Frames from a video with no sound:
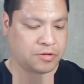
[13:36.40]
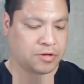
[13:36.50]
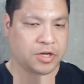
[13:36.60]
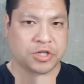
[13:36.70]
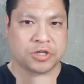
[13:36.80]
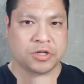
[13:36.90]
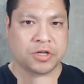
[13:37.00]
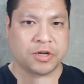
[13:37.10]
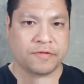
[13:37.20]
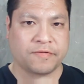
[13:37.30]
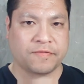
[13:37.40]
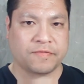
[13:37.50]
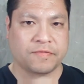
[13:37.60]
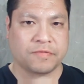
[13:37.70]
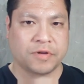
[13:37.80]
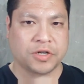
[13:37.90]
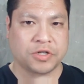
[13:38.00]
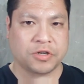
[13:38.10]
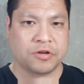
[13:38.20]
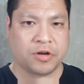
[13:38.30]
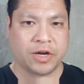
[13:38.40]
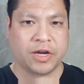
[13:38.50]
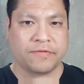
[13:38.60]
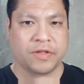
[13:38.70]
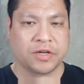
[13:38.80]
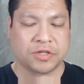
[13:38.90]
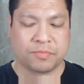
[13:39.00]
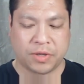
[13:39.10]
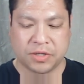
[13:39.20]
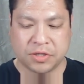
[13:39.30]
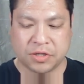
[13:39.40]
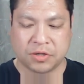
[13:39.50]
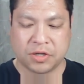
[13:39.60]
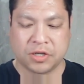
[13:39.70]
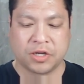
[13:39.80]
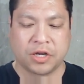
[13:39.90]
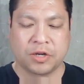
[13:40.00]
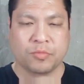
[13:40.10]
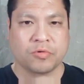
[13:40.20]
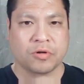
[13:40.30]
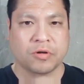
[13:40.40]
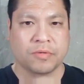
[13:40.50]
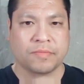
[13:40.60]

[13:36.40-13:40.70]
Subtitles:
I should not have that space anymore.